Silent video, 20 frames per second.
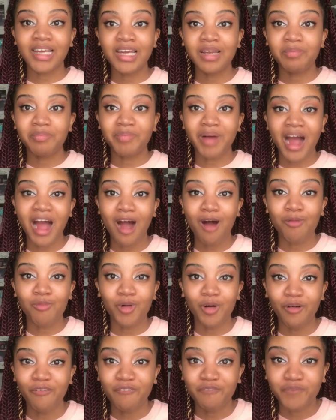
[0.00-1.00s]
it
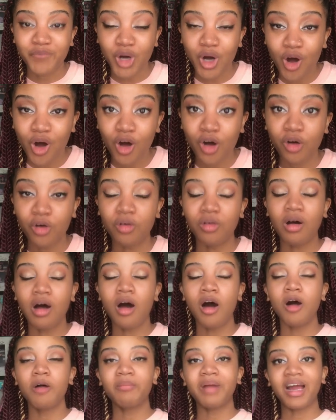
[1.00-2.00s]
powerful.
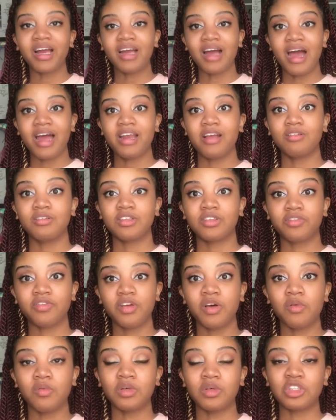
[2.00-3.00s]
Oh my God, it was
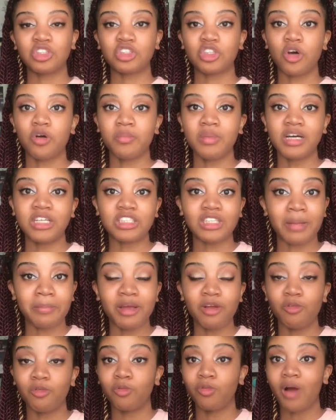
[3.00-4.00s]
filled with so much. I
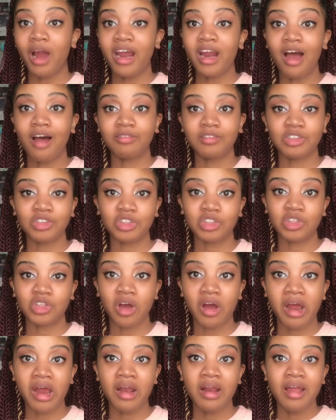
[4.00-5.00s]
mean, right off the
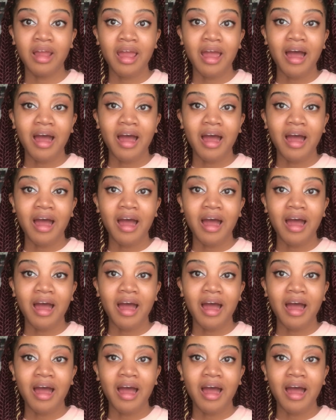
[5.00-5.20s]
start.